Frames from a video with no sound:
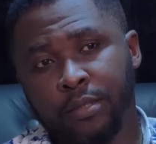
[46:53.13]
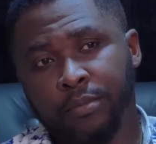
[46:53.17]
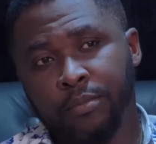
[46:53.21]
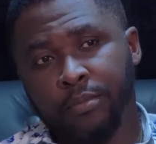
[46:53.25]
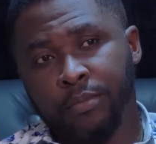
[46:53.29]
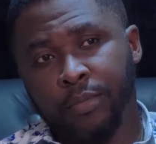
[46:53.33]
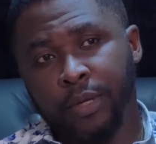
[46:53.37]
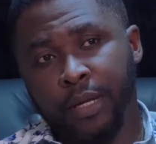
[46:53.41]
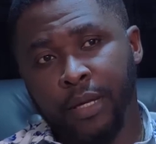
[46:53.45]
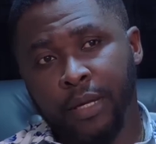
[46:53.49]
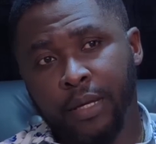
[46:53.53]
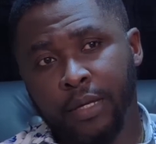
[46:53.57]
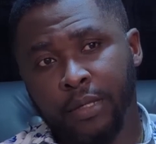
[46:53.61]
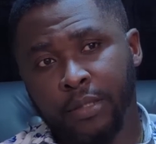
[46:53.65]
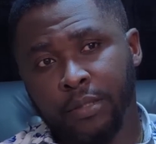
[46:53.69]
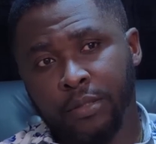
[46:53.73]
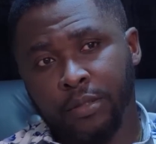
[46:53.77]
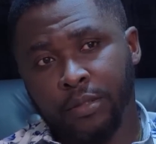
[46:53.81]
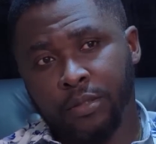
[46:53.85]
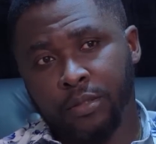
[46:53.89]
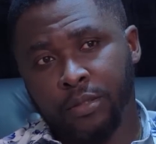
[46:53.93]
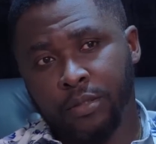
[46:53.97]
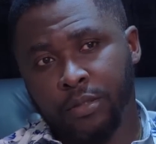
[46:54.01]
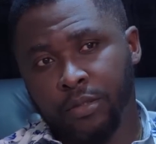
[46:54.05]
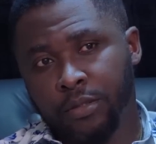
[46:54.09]
a
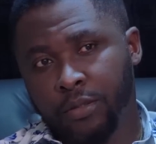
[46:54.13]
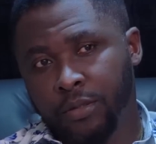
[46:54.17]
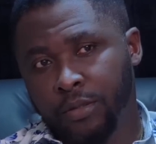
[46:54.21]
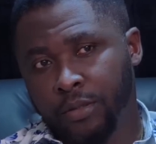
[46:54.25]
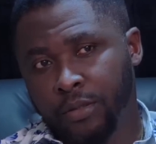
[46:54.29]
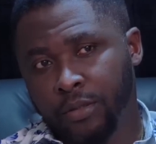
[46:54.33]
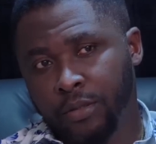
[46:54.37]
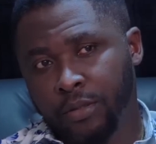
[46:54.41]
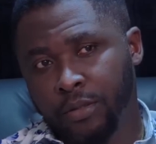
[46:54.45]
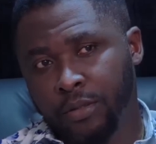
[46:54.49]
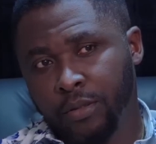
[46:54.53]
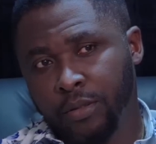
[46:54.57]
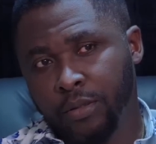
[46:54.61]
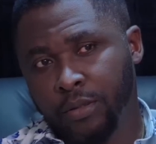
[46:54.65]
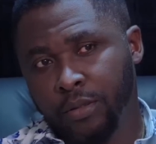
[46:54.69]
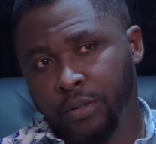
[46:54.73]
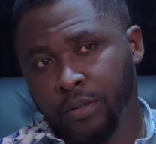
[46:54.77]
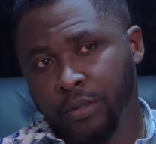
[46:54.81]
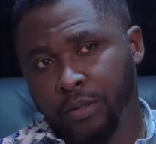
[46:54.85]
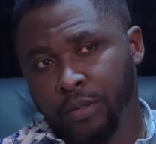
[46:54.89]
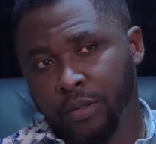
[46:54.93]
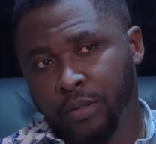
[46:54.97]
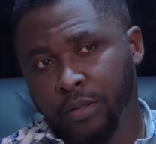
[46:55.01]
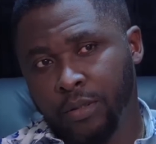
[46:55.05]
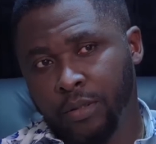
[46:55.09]
means
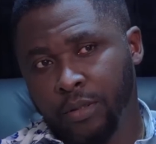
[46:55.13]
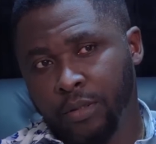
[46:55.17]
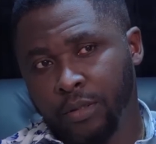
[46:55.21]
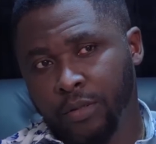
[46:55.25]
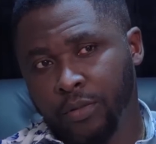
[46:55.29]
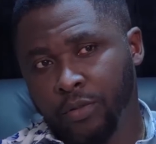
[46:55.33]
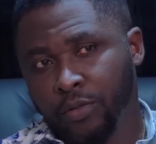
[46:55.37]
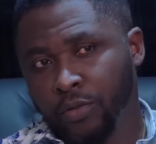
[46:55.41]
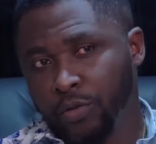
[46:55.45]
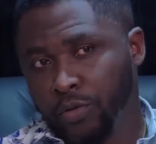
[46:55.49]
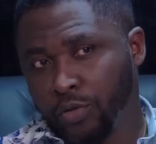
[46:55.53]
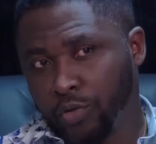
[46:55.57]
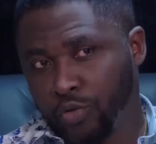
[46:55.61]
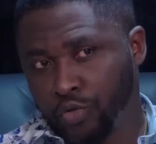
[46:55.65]
to